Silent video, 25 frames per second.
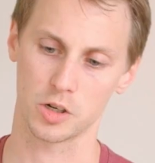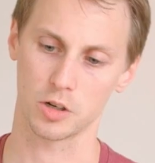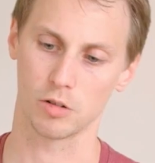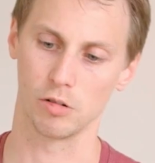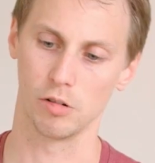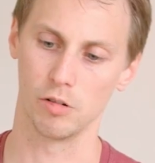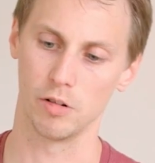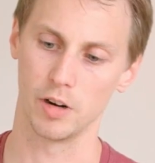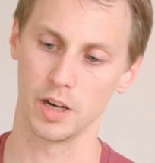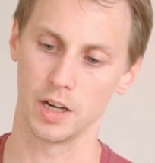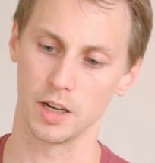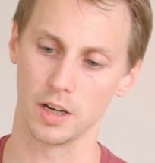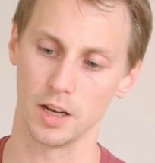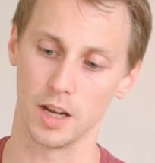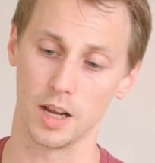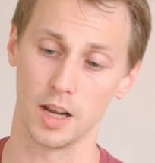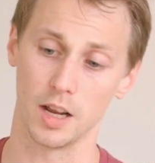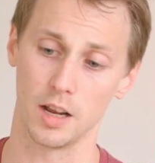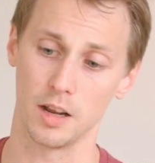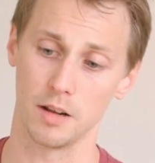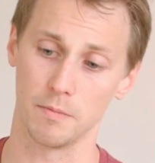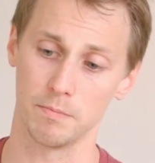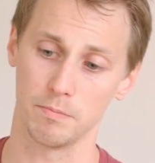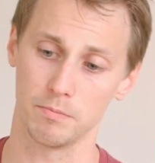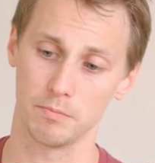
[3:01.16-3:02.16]
screw in
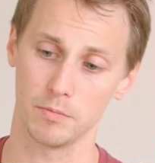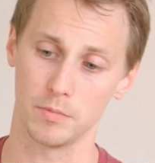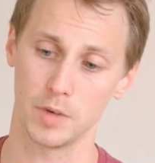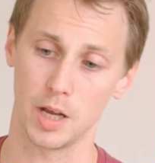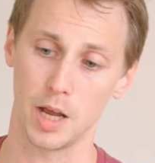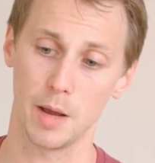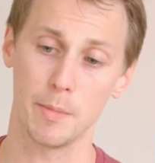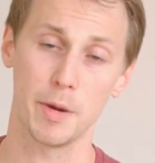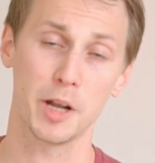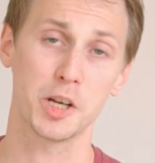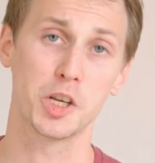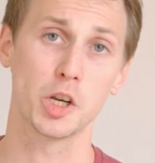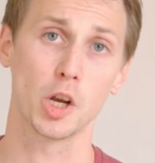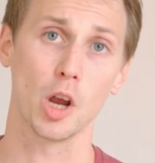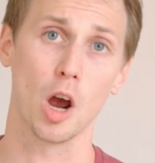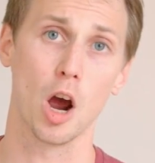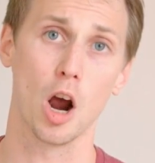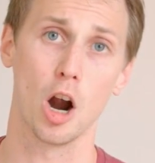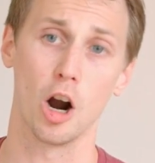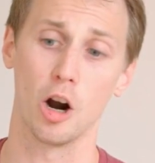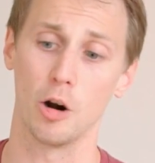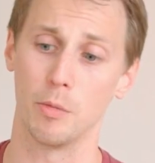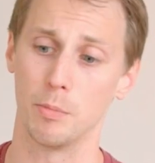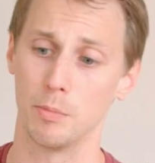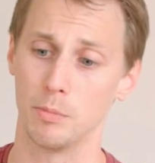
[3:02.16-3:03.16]
a magic
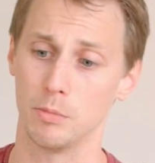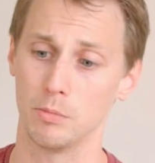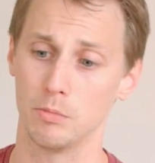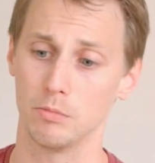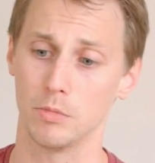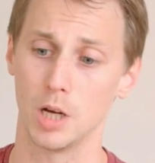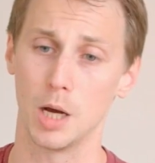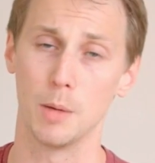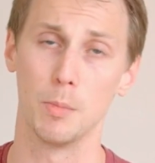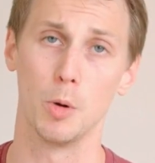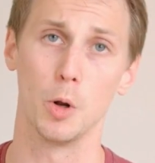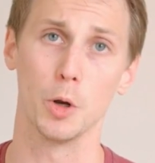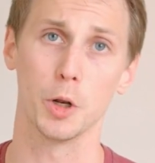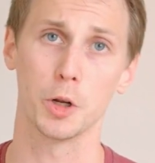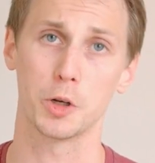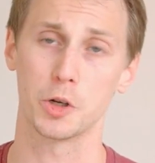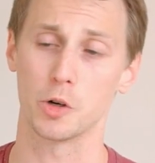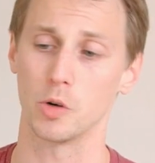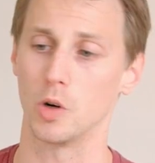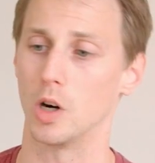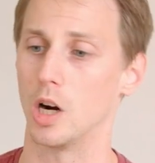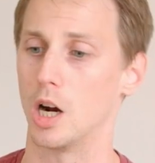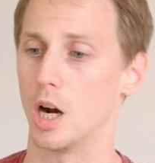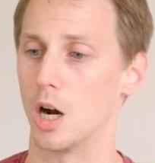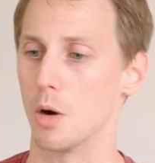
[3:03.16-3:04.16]
arm, a
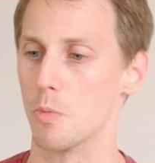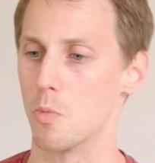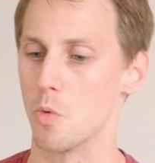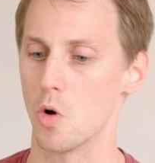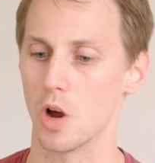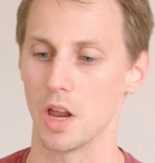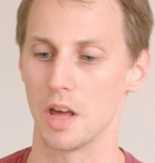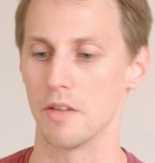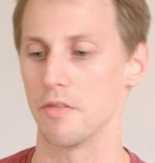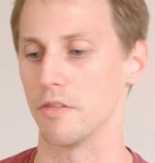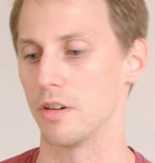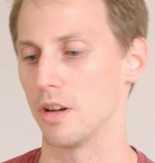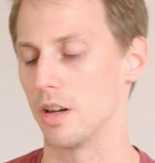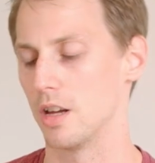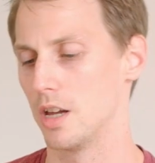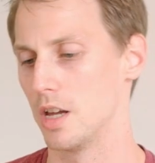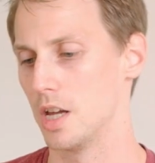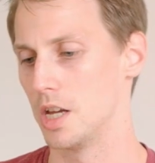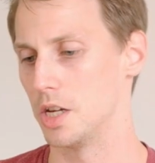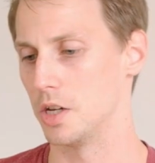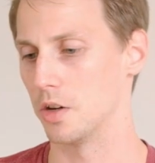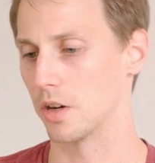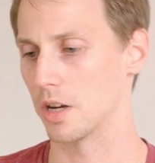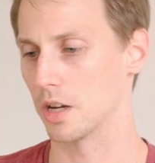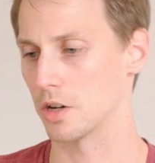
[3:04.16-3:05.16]
monitor arm, whatever.
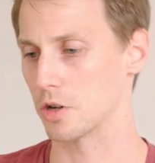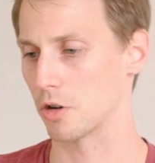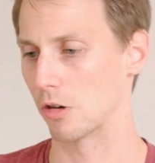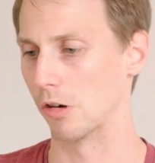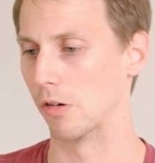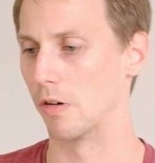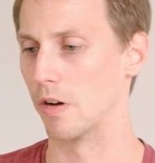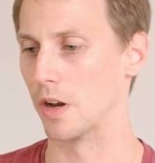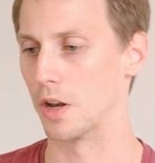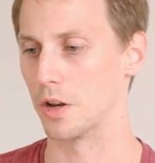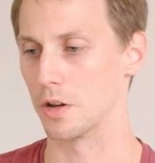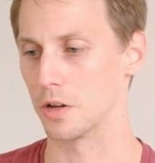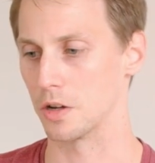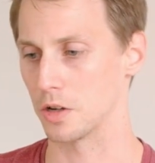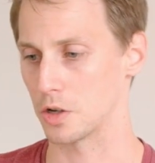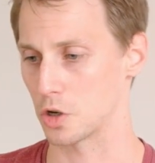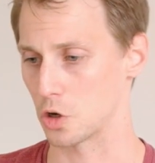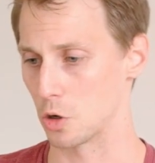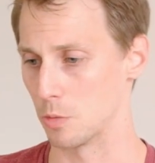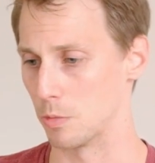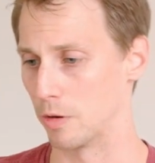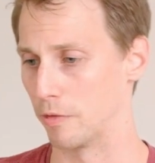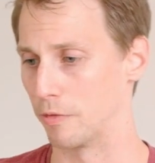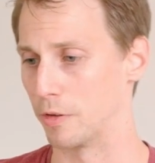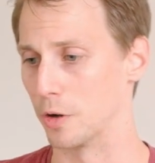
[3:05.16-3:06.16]
You can screw in
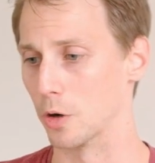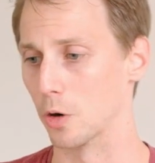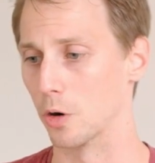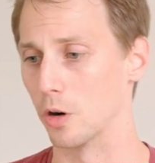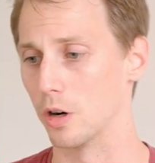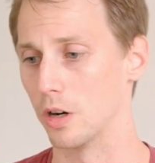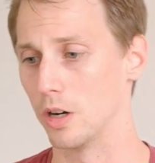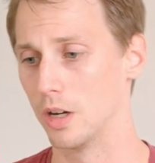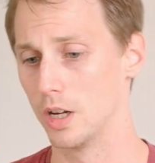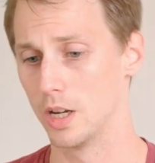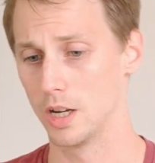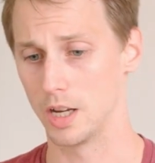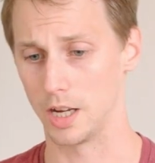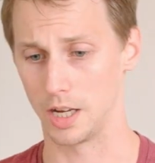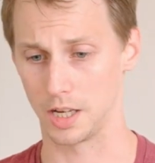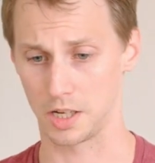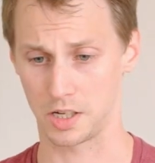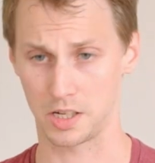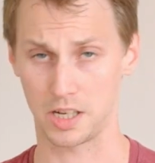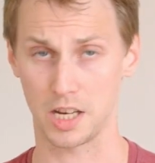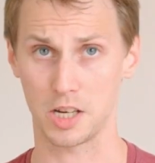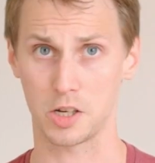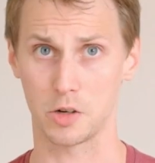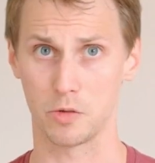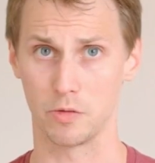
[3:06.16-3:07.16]
some of your
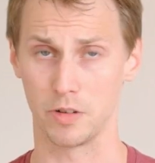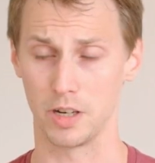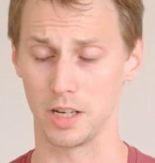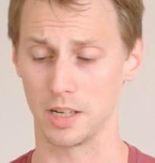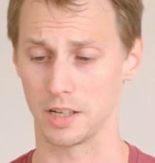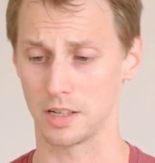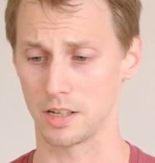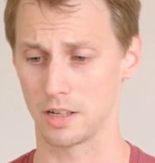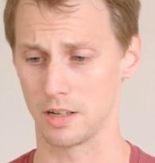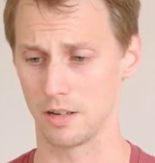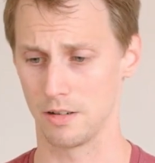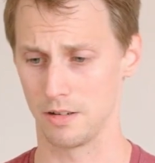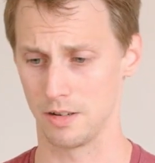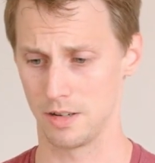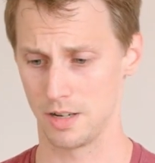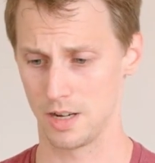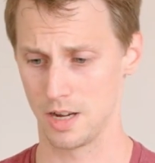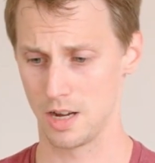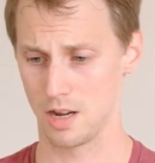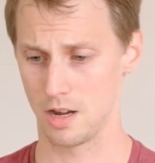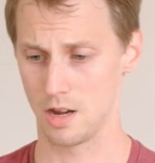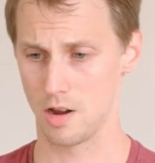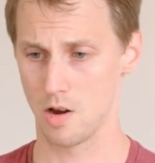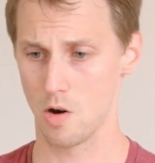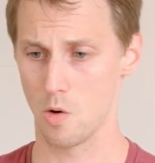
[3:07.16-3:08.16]
accessories,
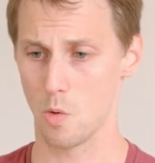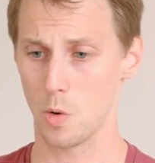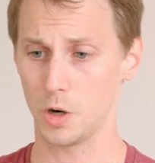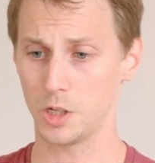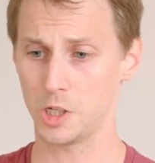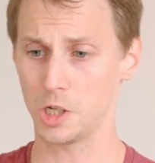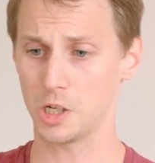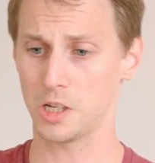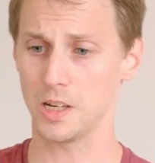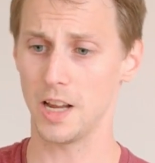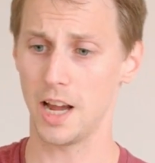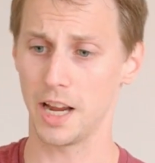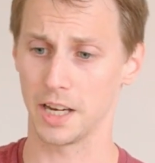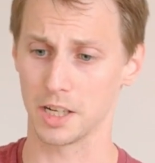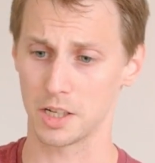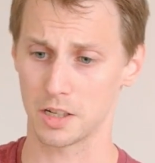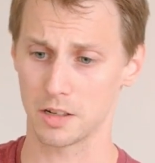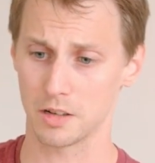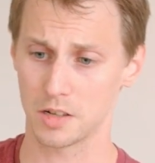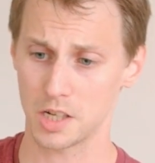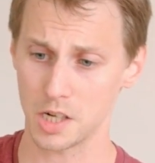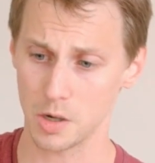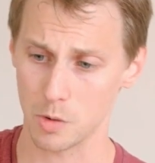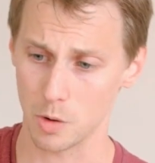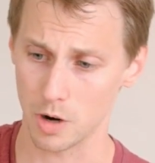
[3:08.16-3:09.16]
which is nice.
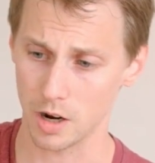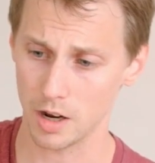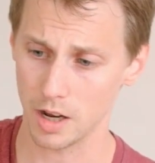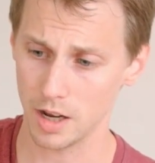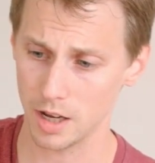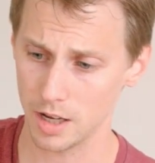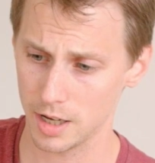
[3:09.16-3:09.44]
So